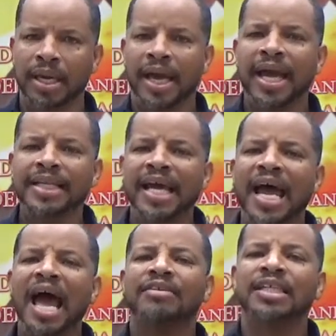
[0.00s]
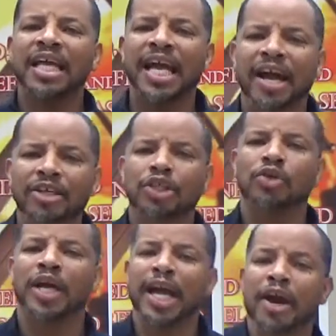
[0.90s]
He that has ears
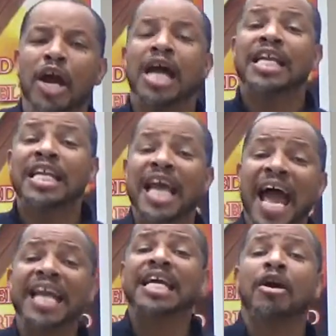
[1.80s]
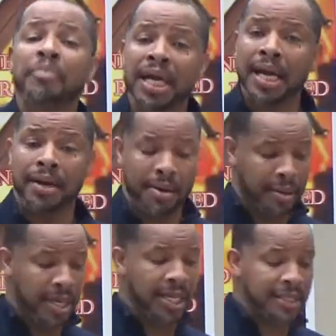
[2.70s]
to hear, let him hear.
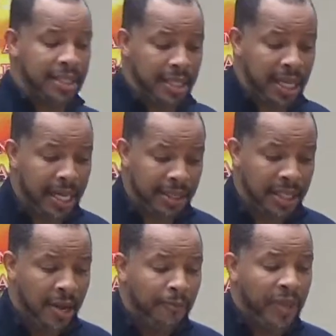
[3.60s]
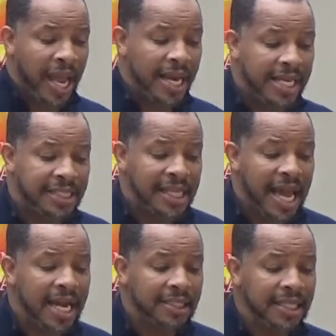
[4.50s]
Listen to this. And he
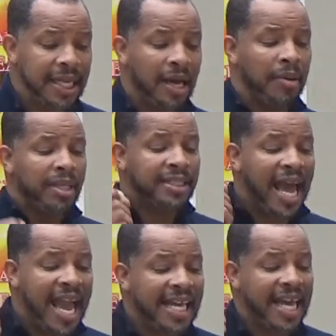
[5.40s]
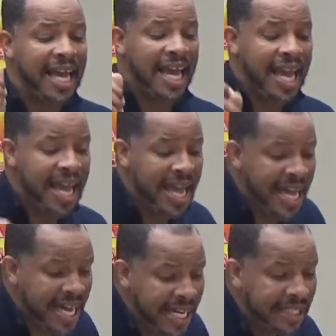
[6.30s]
said unto them, Take
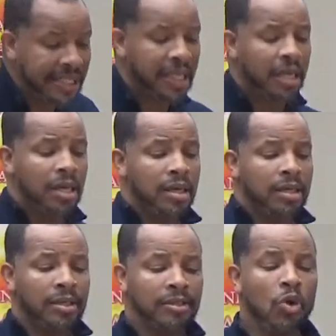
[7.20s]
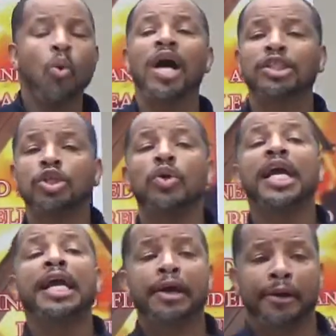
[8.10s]
heed to what you
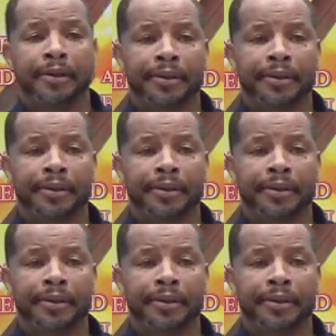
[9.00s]
hear.